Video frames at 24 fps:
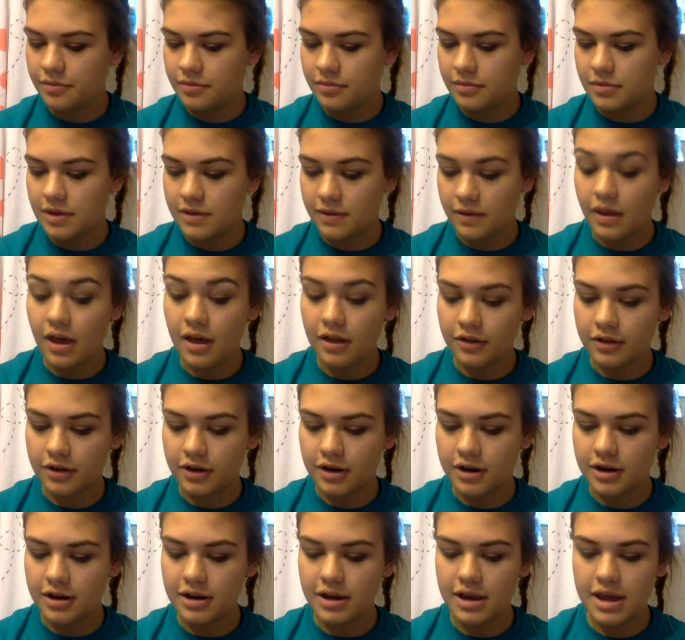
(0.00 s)
this
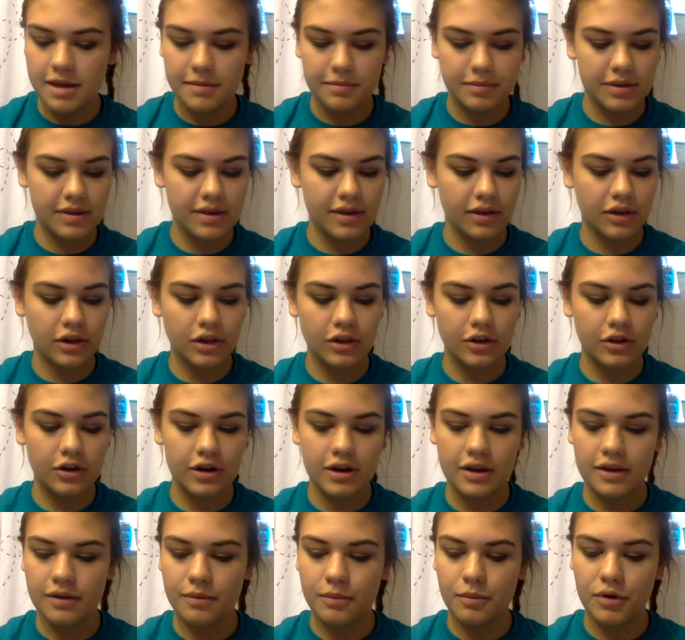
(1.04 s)
color in particular
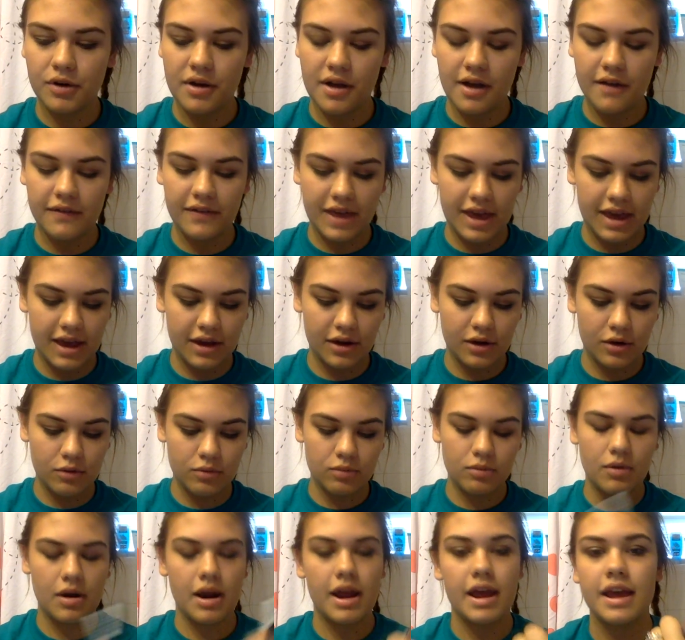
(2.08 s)
is more of a
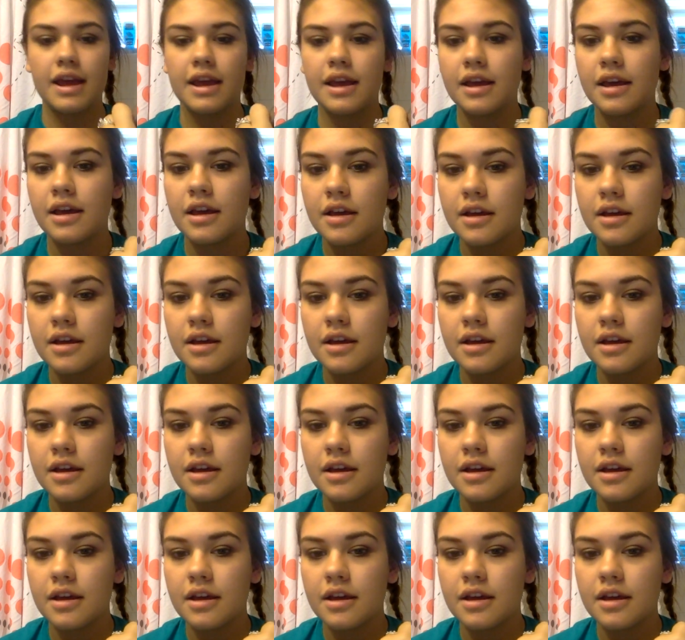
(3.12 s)
gray